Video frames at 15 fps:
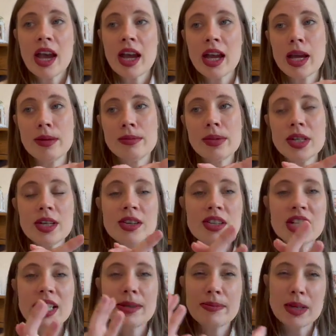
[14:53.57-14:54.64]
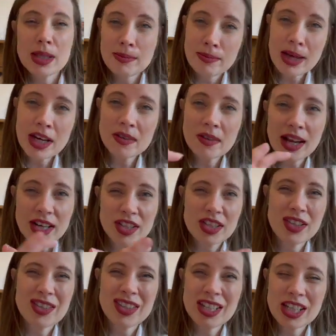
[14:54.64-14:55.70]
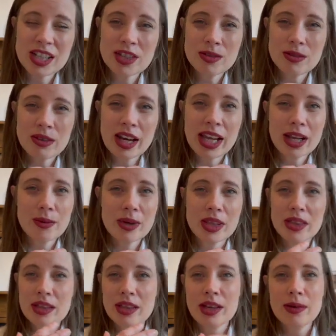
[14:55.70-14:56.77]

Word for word: um, but usually it'd be the med reg that you'd need to ring with,